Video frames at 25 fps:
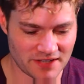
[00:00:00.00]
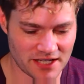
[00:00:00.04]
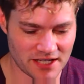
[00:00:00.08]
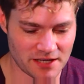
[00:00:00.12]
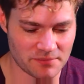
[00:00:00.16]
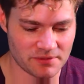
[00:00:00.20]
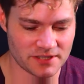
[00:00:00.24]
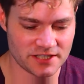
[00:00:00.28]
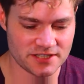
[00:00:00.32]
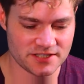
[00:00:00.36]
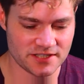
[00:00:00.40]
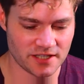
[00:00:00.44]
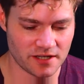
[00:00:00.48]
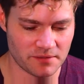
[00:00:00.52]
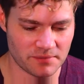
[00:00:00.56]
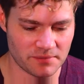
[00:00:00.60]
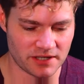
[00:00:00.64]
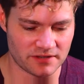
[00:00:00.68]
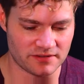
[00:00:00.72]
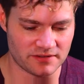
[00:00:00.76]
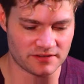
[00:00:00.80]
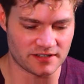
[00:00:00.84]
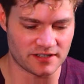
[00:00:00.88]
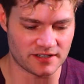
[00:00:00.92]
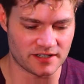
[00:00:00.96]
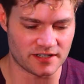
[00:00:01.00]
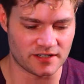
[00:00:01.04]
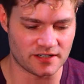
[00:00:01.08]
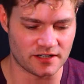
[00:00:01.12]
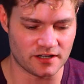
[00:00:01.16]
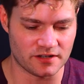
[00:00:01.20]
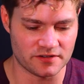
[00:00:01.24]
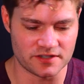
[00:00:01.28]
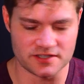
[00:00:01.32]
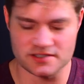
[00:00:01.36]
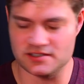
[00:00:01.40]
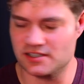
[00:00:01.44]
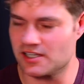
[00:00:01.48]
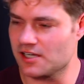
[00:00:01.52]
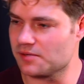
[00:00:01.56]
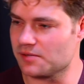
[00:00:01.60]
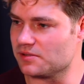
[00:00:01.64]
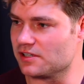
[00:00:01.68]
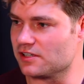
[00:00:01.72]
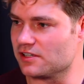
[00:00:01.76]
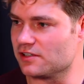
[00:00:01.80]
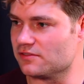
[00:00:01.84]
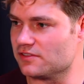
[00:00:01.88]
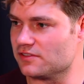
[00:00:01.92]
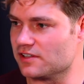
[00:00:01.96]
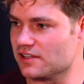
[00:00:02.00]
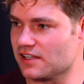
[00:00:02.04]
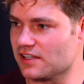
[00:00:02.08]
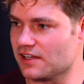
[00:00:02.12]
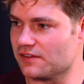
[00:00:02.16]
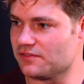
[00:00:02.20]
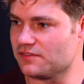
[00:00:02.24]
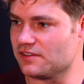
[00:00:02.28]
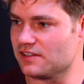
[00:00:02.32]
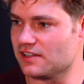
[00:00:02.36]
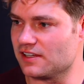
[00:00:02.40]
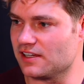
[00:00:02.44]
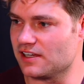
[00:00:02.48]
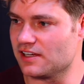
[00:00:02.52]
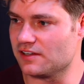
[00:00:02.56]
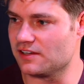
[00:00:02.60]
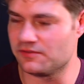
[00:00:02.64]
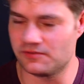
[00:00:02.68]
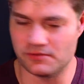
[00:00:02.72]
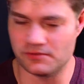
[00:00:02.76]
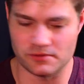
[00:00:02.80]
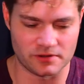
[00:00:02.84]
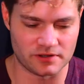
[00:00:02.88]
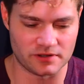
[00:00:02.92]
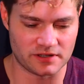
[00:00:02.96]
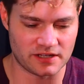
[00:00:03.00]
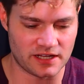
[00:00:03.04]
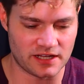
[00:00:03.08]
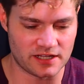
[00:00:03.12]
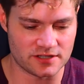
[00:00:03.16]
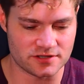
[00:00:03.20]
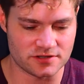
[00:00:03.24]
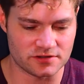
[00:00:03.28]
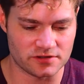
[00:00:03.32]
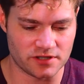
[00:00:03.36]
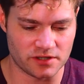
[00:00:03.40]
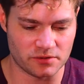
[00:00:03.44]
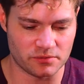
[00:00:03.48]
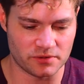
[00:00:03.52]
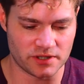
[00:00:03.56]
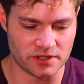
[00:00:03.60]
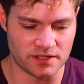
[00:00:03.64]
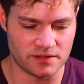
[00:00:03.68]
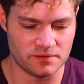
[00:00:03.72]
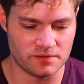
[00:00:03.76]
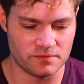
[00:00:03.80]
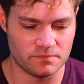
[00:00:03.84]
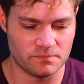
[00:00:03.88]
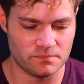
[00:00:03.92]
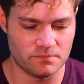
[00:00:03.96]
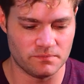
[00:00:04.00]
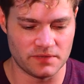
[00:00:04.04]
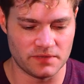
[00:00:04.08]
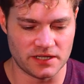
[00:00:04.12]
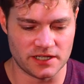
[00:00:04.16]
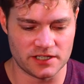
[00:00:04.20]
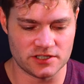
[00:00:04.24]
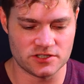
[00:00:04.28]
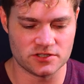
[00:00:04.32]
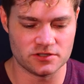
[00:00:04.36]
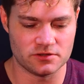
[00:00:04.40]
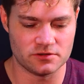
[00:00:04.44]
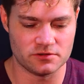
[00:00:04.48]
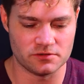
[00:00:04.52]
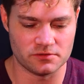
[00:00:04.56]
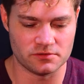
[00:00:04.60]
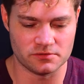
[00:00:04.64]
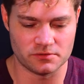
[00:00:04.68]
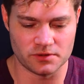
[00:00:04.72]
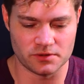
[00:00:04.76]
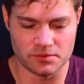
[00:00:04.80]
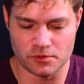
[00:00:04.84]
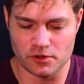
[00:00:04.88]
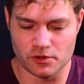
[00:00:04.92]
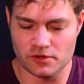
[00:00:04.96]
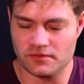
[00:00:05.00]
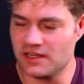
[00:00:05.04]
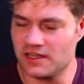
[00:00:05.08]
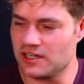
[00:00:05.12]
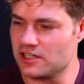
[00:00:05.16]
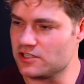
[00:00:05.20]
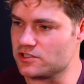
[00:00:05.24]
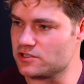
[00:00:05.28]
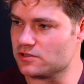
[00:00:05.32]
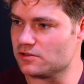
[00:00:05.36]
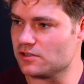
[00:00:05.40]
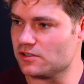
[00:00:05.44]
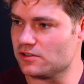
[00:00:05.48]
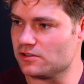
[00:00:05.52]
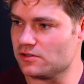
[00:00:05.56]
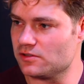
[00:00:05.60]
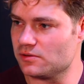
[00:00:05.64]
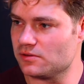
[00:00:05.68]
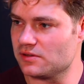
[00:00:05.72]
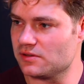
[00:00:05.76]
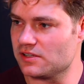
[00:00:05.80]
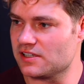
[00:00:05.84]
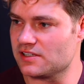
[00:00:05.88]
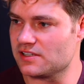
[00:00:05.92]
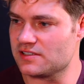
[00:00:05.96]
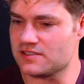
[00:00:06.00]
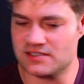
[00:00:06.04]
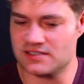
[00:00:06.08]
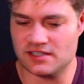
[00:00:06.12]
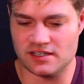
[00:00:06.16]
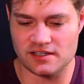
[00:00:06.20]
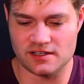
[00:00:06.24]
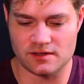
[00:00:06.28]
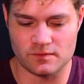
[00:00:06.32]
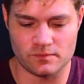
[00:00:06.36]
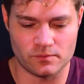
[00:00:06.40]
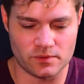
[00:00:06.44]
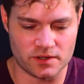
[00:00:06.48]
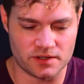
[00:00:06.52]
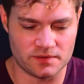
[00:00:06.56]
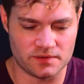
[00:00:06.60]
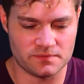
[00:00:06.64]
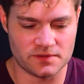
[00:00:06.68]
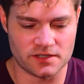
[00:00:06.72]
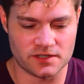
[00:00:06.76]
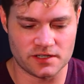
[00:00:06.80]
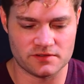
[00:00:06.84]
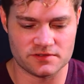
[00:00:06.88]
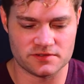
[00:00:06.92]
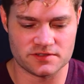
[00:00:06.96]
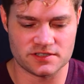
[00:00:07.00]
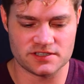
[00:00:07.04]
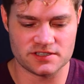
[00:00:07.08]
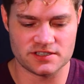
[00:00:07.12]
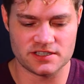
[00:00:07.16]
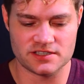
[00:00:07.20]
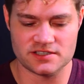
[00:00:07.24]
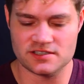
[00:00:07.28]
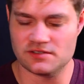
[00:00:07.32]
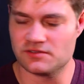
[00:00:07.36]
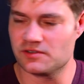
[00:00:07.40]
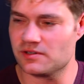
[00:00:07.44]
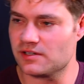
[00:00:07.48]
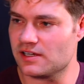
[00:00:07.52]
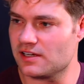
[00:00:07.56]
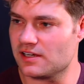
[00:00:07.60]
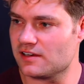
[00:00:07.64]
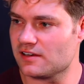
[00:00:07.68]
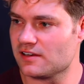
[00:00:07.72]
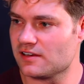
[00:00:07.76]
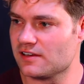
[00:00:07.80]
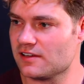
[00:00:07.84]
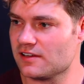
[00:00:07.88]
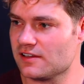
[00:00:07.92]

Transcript: okay, but let's talk about uh, all this lobbying you've done, the F D A for cancer. Like, what made you, what motivated you to do this, and what kind of success have you had?